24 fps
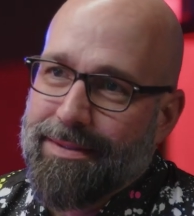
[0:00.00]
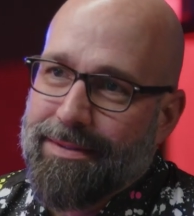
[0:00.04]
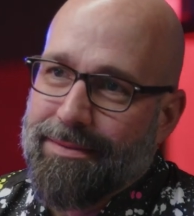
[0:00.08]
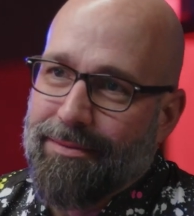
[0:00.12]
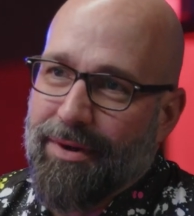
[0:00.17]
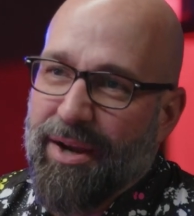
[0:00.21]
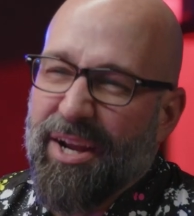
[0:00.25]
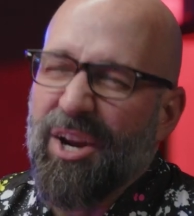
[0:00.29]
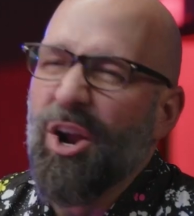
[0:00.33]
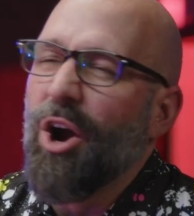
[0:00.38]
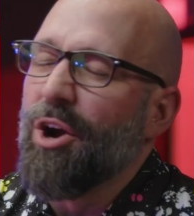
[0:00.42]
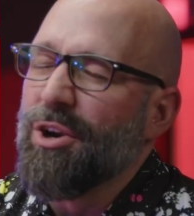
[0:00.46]

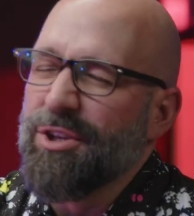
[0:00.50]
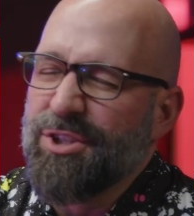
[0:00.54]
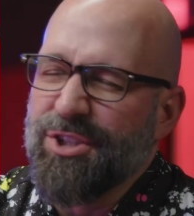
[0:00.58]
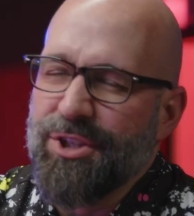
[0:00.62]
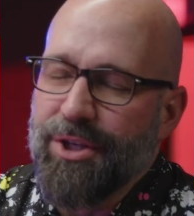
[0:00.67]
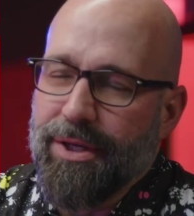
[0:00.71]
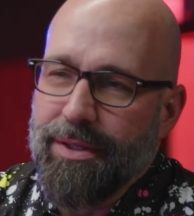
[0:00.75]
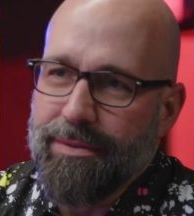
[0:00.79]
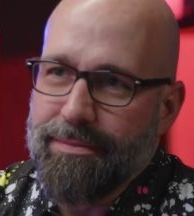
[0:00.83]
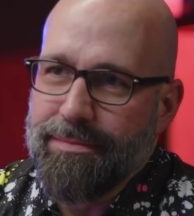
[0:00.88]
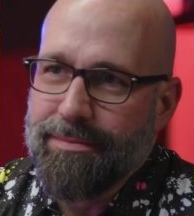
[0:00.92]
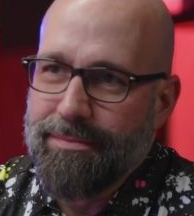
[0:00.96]
right? An art
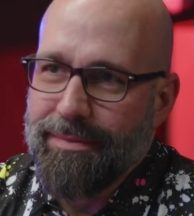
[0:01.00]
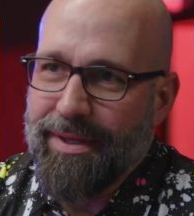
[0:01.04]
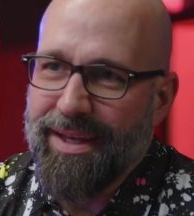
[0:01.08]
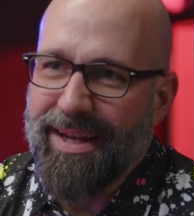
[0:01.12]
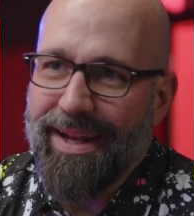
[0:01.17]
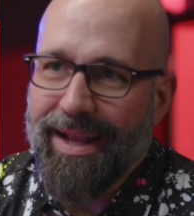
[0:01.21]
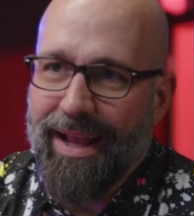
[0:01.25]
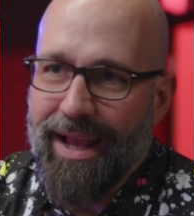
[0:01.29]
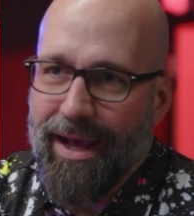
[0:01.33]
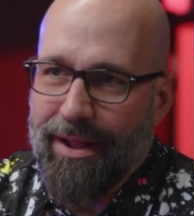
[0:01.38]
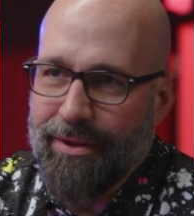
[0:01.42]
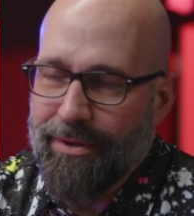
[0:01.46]
show in
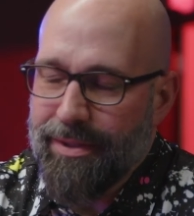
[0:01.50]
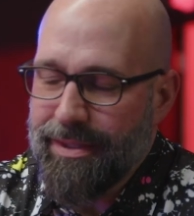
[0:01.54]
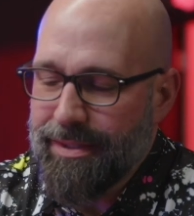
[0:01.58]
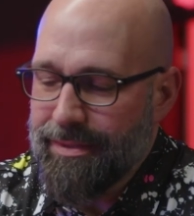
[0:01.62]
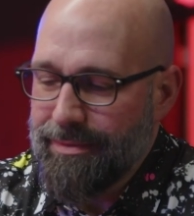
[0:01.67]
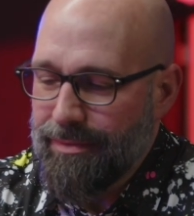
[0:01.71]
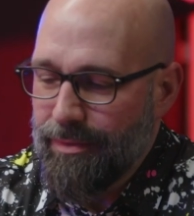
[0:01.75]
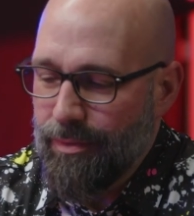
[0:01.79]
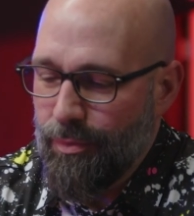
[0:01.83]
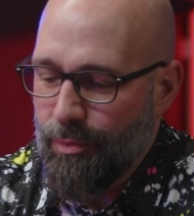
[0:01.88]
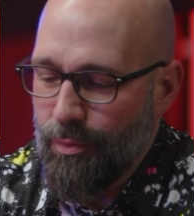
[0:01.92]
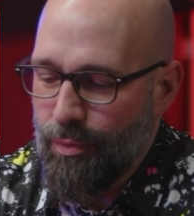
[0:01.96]
a gallery.
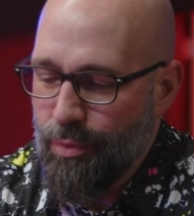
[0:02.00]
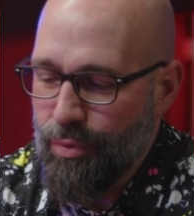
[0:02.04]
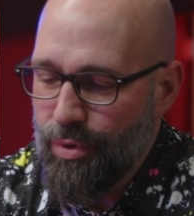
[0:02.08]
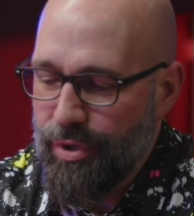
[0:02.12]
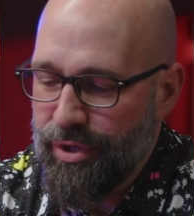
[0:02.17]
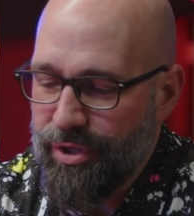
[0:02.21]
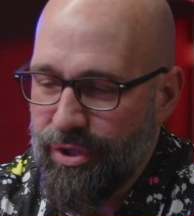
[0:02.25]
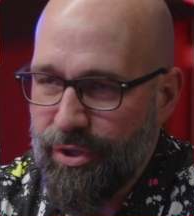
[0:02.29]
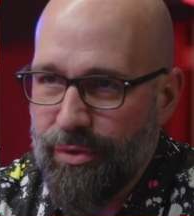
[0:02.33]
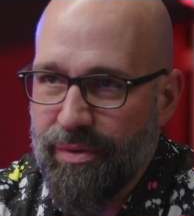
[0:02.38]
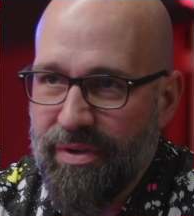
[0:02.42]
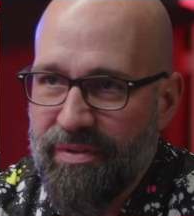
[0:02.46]

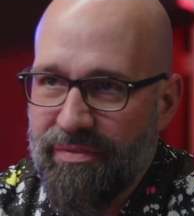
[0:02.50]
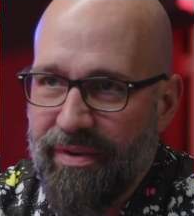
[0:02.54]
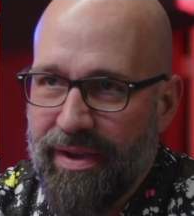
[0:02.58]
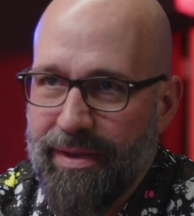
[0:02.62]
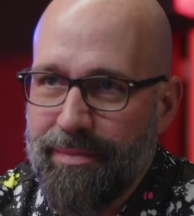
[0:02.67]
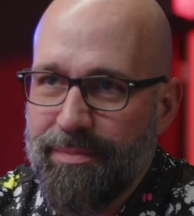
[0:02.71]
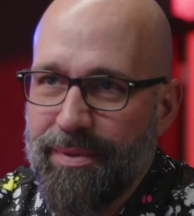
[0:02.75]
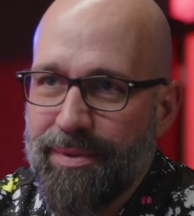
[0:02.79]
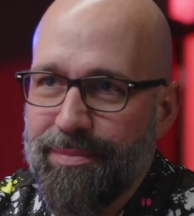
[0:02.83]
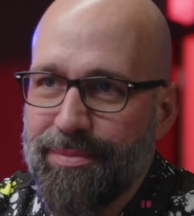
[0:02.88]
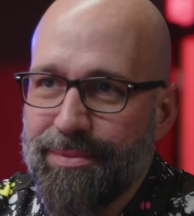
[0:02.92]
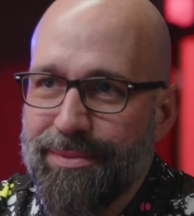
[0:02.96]
Would you invite
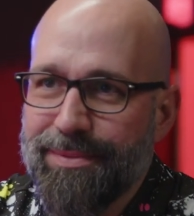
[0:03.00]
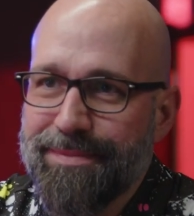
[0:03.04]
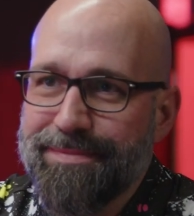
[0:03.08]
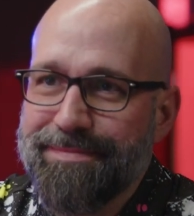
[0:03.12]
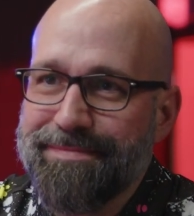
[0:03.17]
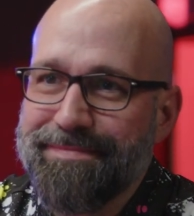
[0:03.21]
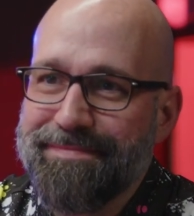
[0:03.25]
people?